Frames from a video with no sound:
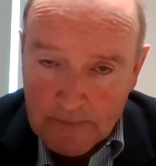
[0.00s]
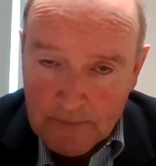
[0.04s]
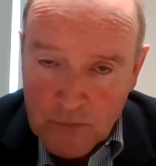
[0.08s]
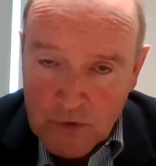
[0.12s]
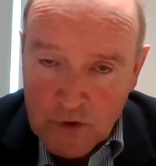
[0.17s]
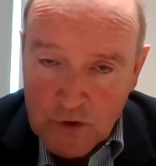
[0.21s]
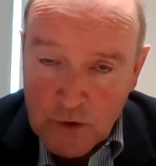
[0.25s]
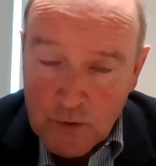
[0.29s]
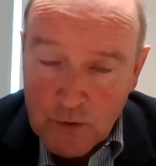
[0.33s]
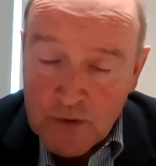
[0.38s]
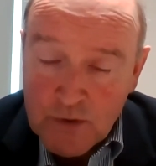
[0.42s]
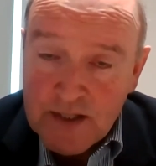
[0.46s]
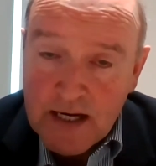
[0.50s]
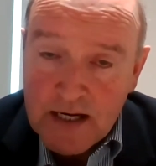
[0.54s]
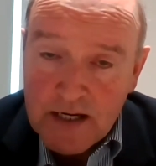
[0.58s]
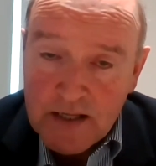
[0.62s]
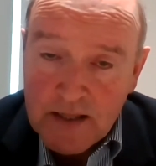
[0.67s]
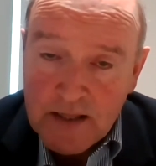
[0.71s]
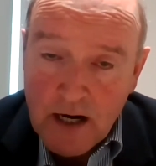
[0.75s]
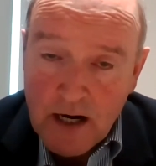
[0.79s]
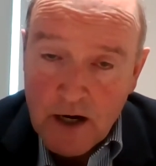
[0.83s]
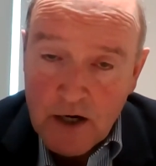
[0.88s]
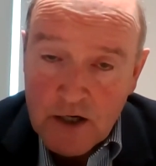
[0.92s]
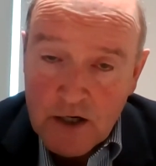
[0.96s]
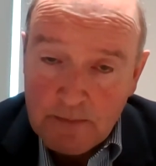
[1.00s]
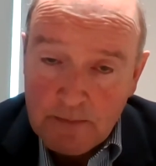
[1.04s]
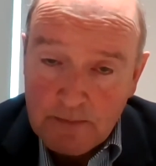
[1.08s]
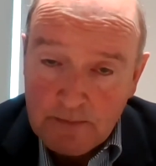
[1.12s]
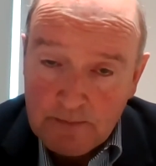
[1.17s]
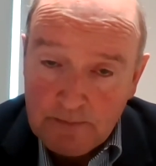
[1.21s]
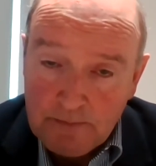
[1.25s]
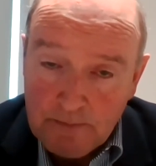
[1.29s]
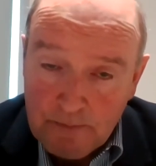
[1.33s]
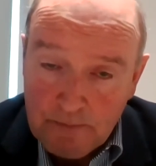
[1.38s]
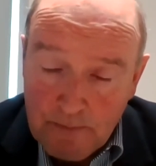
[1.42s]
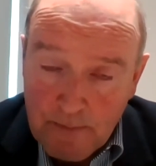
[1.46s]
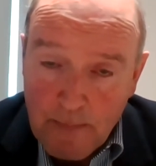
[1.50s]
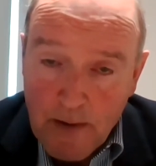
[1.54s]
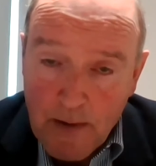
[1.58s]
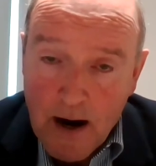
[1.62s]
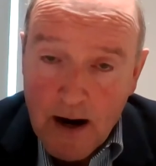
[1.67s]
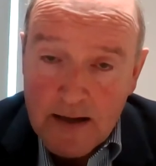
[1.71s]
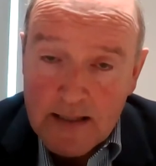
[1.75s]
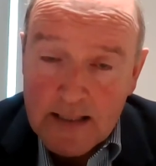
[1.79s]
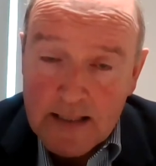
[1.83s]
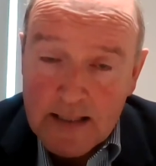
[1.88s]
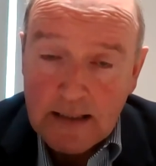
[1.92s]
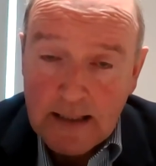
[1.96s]
new state-of-the-art
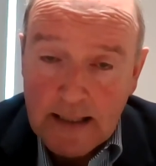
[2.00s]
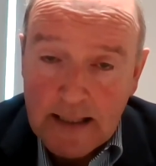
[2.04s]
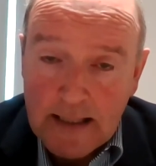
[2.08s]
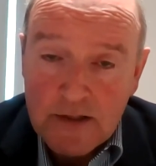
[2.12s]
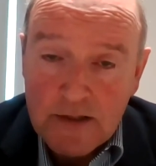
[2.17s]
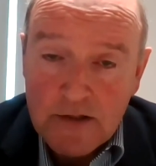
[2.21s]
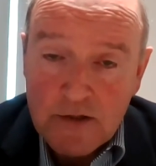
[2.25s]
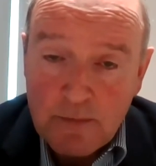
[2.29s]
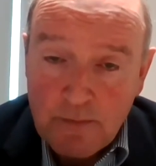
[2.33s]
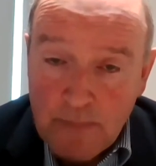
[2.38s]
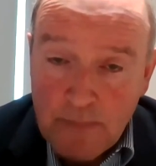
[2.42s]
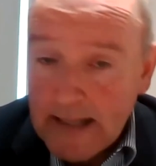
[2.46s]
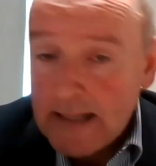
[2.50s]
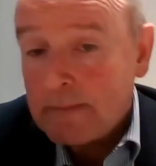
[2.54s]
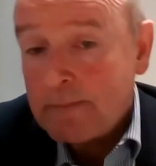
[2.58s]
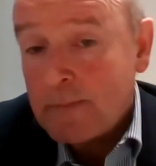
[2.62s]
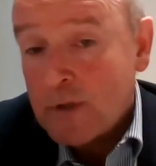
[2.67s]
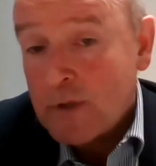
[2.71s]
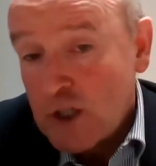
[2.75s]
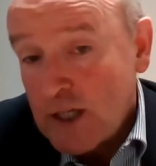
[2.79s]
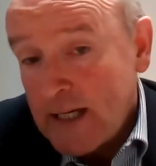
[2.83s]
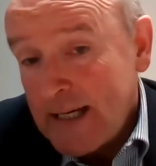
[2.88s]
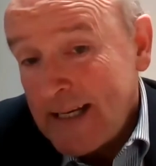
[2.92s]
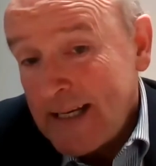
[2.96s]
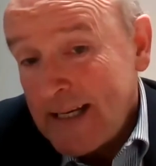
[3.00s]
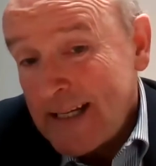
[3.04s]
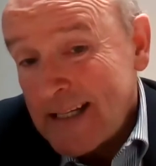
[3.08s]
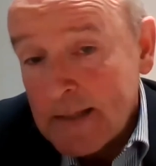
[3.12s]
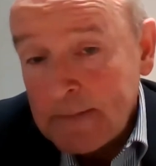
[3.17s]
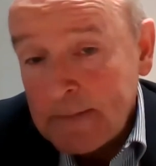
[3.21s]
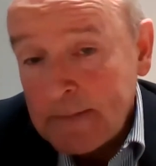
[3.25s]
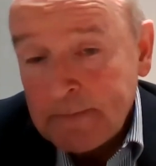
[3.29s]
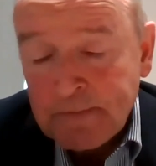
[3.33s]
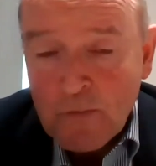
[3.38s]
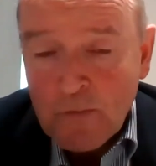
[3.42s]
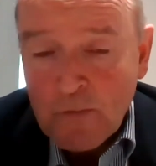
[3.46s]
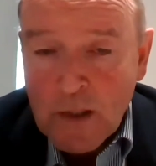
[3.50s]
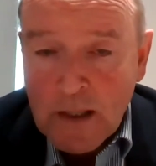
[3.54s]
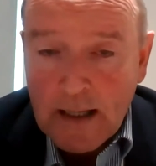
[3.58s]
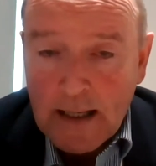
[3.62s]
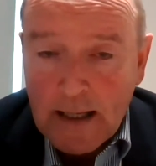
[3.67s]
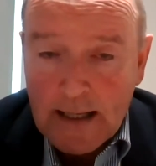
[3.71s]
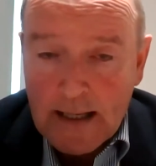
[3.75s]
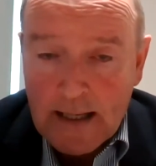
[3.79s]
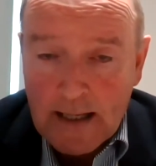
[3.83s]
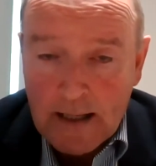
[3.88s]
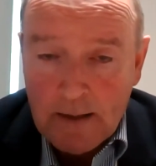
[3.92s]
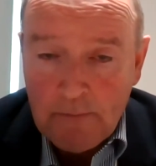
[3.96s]
parcel and packet machines,
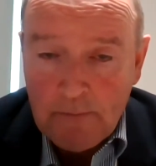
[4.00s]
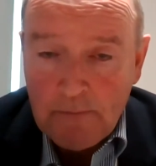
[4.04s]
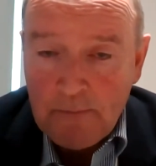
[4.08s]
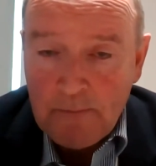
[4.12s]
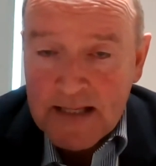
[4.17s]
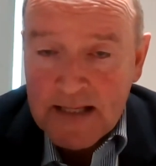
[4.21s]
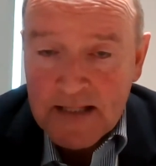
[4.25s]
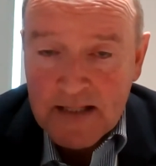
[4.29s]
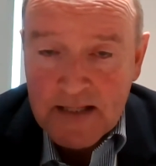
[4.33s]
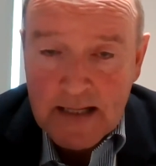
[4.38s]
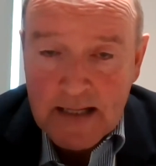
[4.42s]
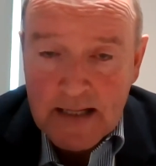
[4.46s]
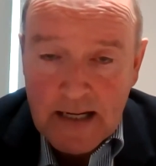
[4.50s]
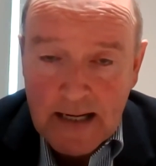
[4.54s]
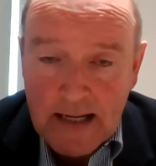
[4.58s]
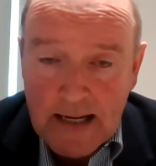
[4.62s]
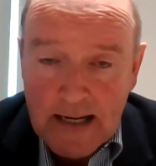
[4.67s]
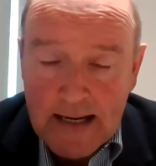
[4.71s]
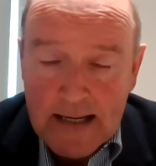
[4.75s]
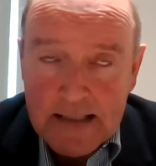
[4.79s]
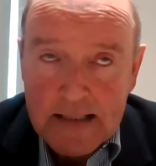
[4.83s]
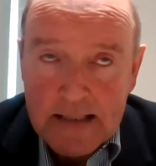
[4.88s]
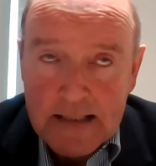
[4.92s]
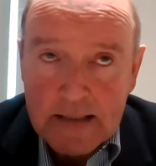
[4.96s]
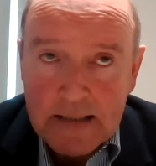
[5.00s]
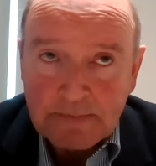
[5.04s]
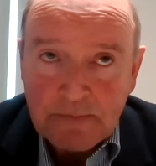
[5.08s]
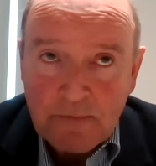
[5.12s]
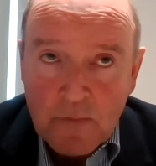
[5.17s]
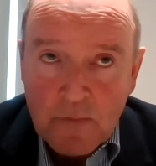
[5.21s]
best in class,